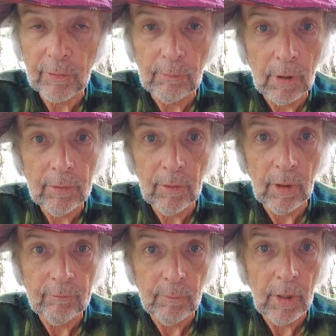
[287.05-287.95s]
the month
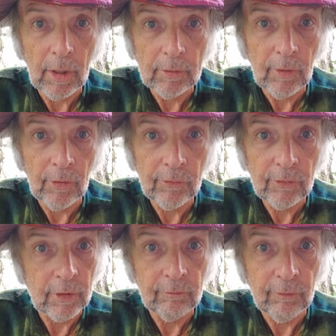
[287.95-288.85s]
of May
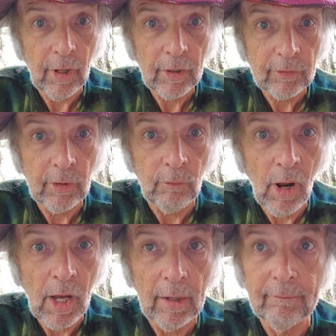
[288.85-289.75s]
does, in fact,
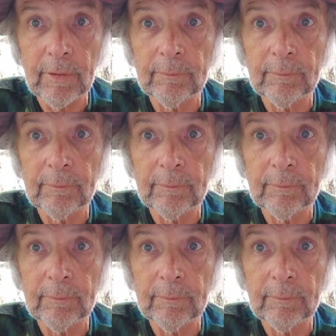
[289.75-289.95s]
arrive.